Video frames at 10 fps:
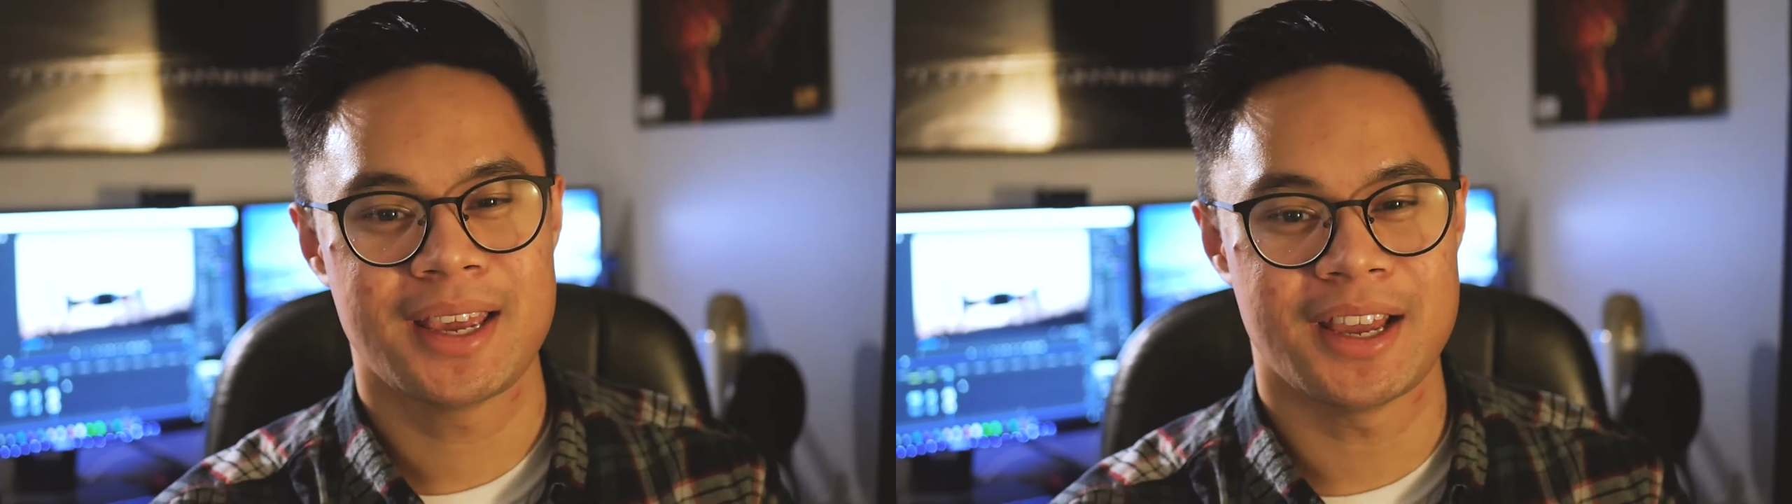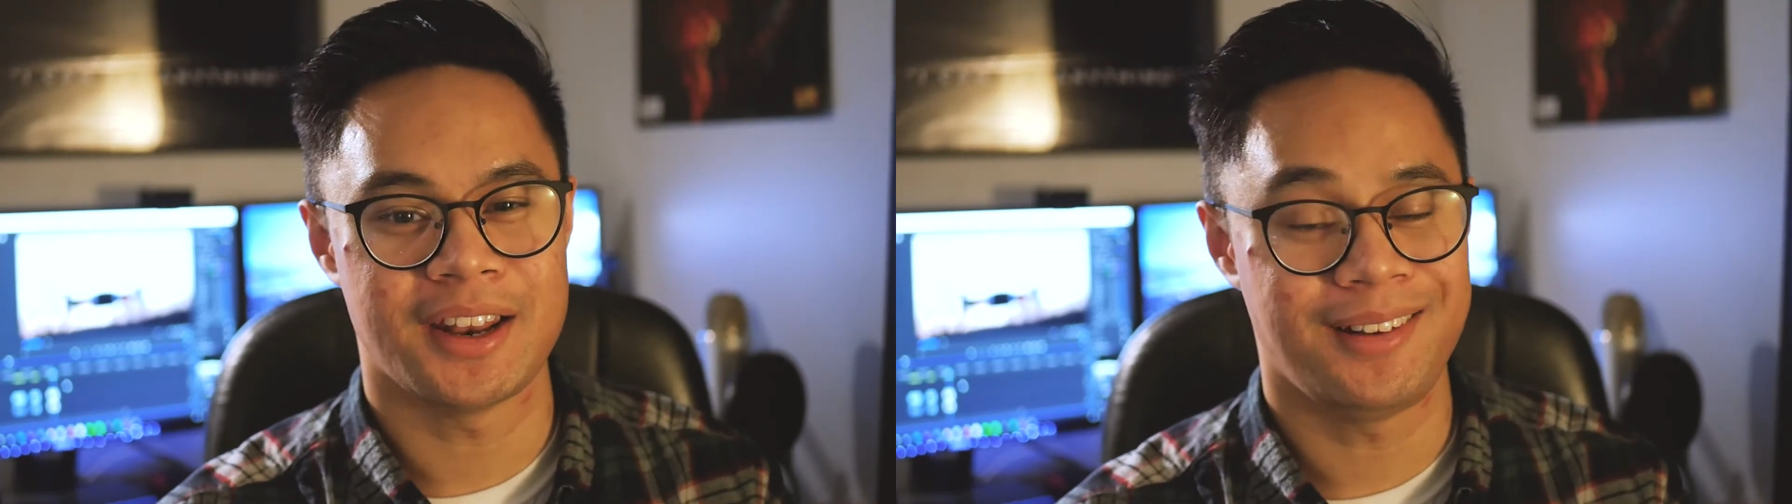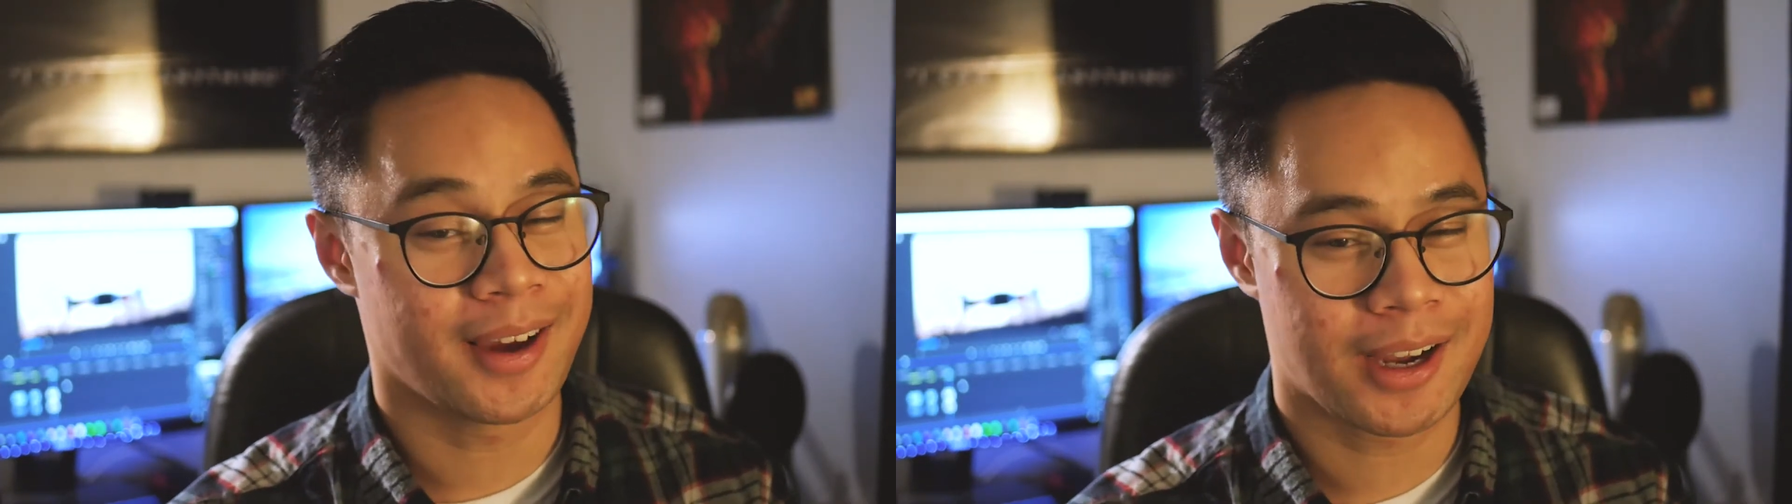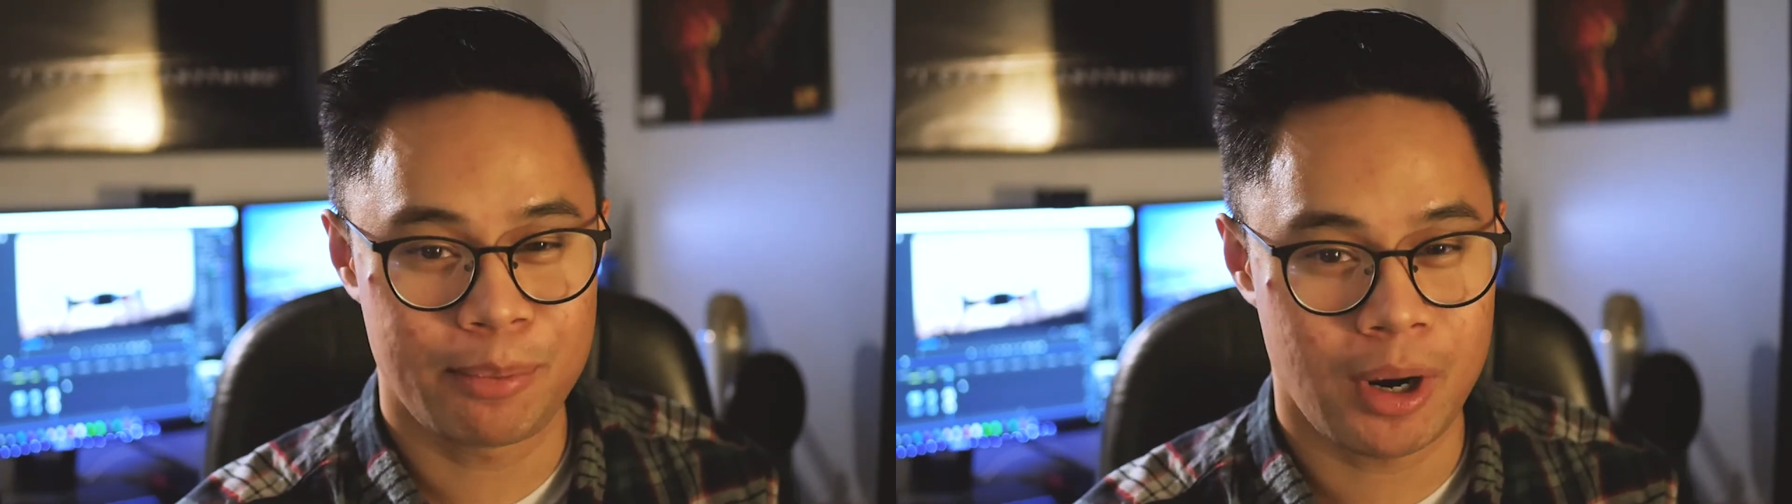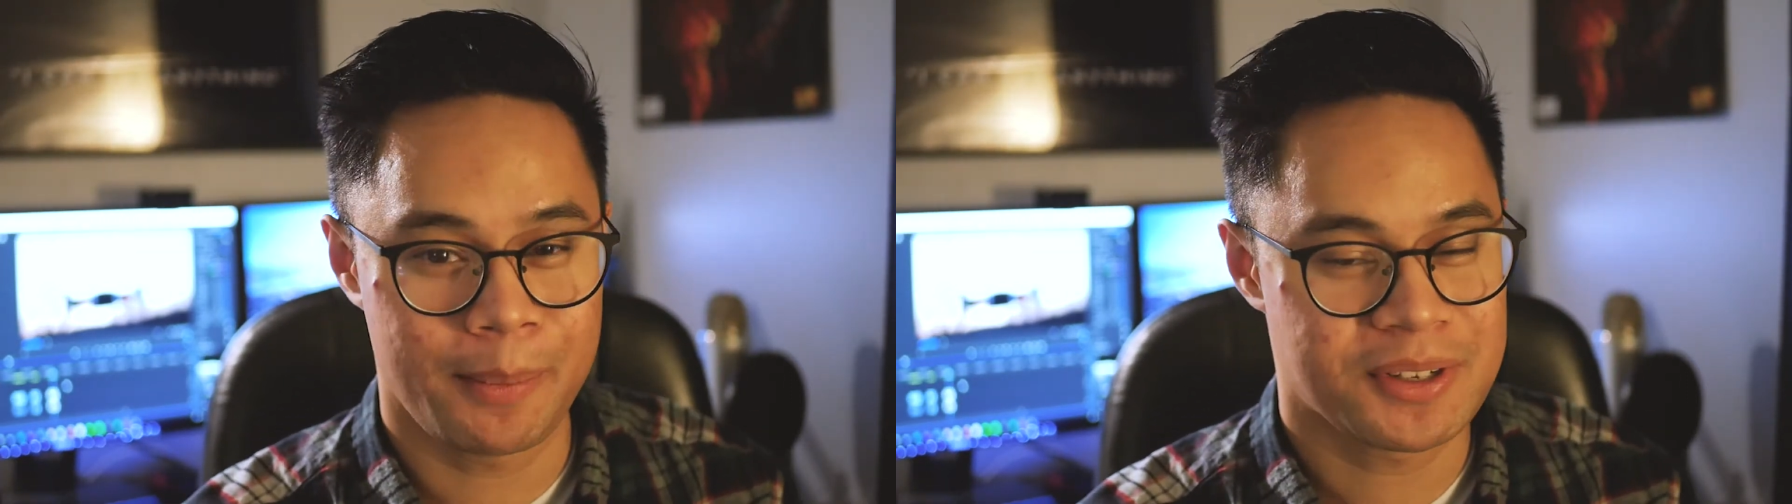and like I
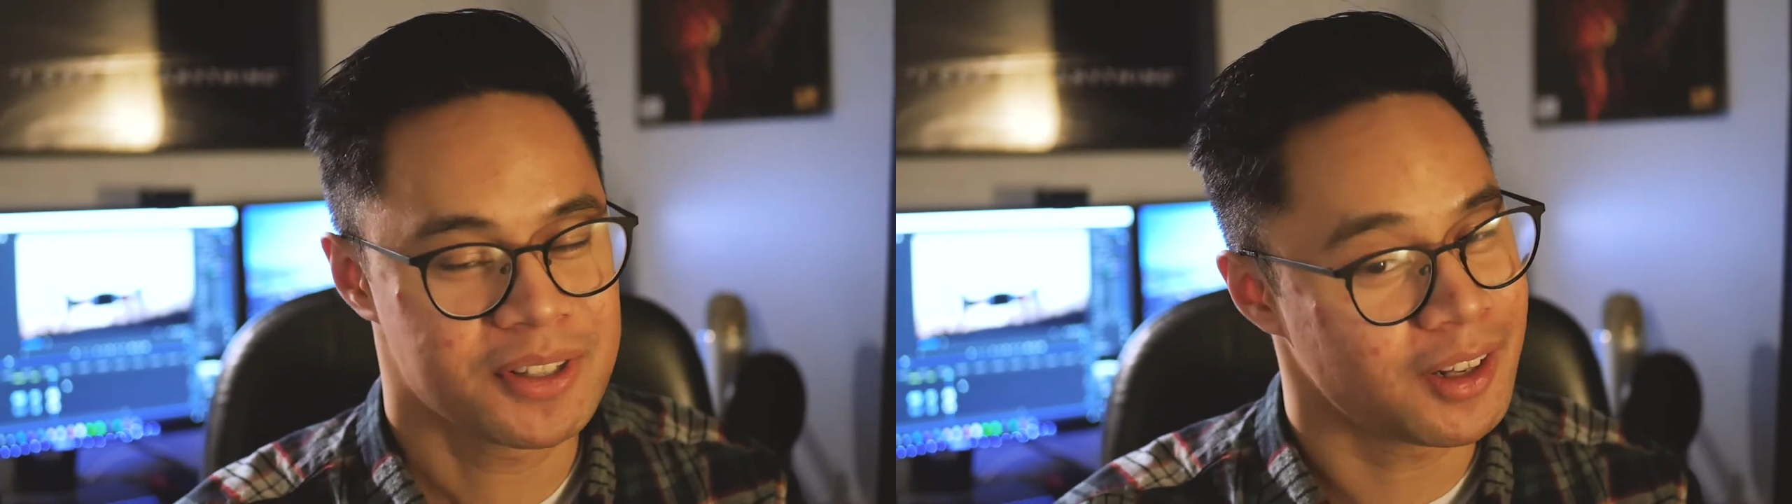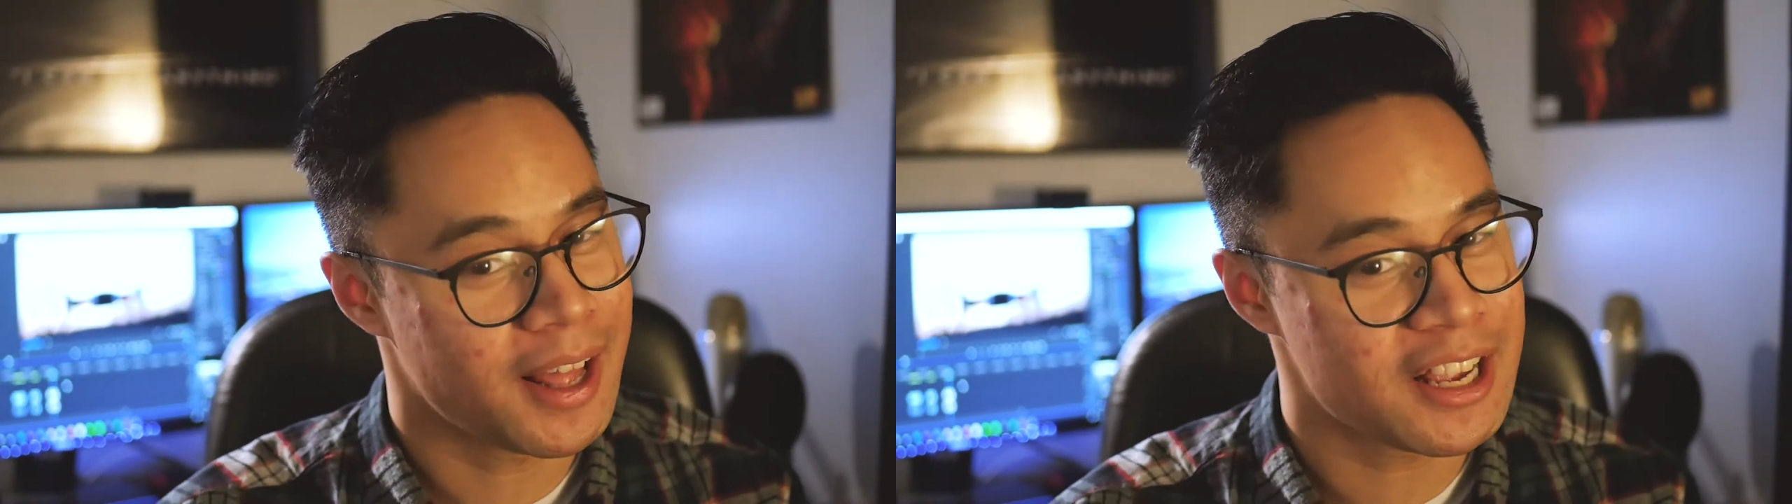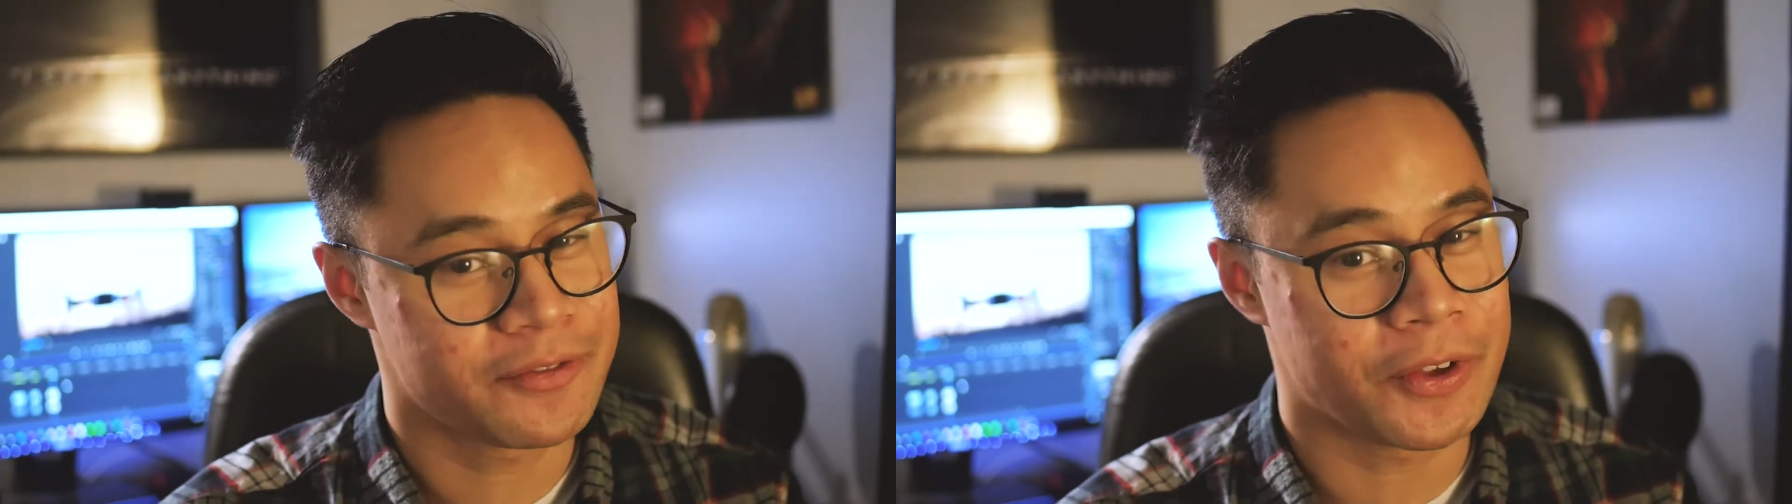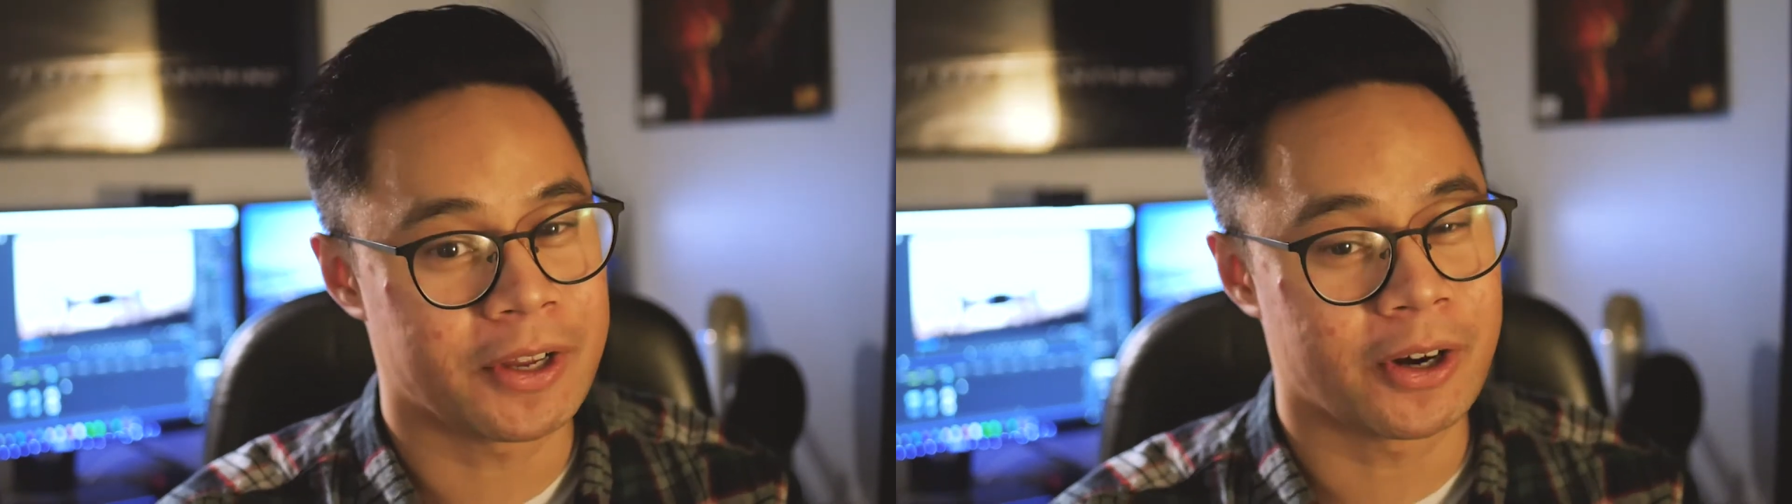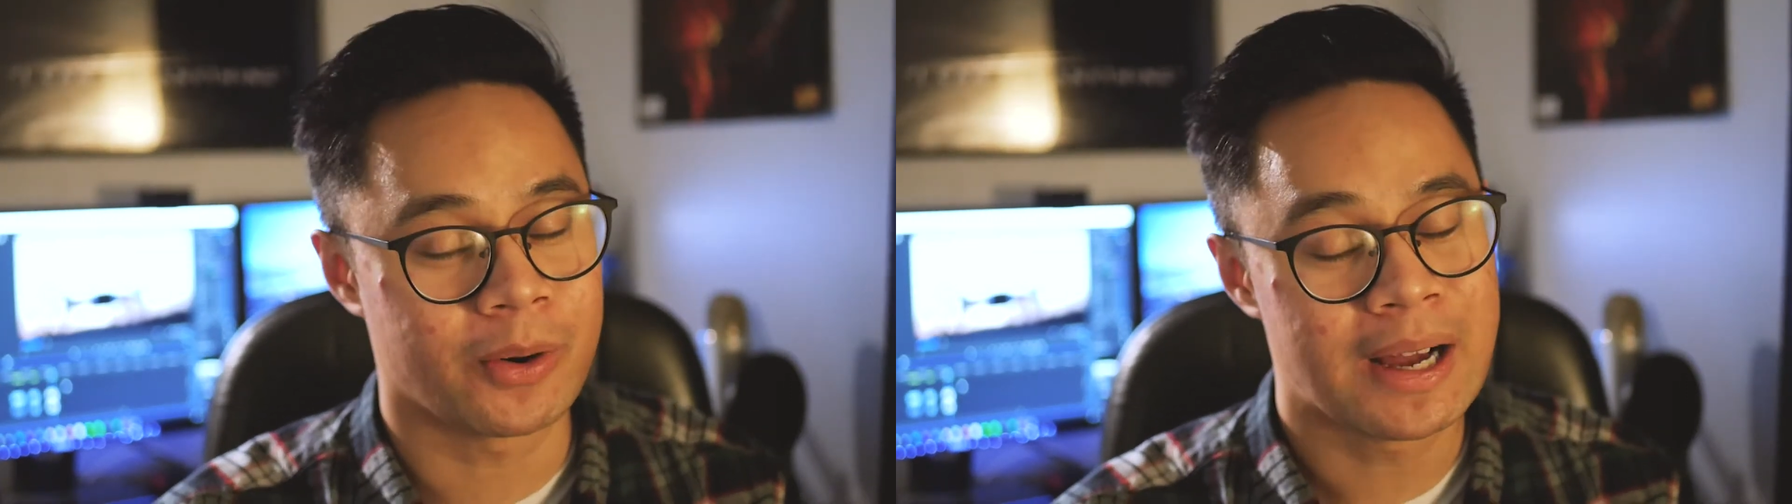promised in the last
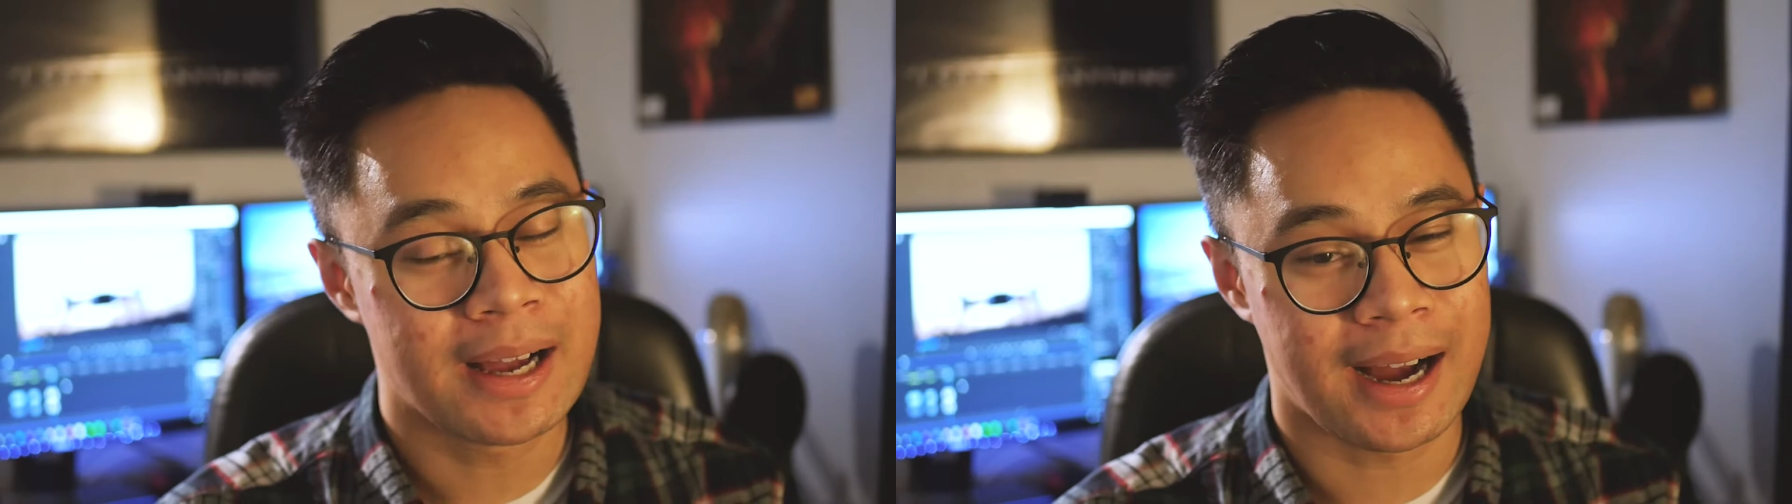video,